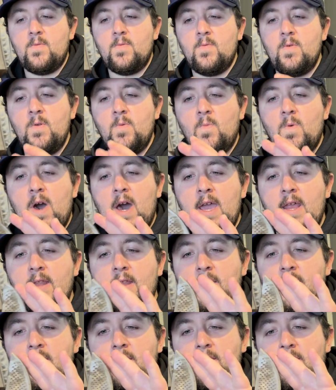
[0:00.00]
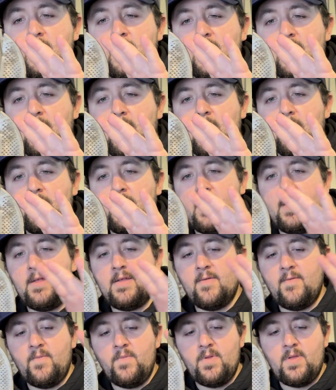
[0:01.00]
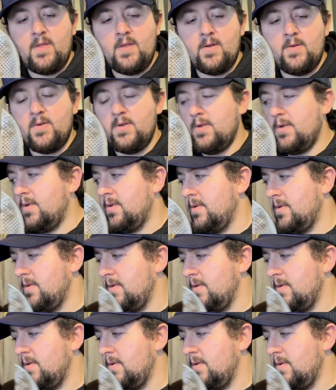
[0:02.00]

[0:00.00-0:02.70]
we widen our piece of material.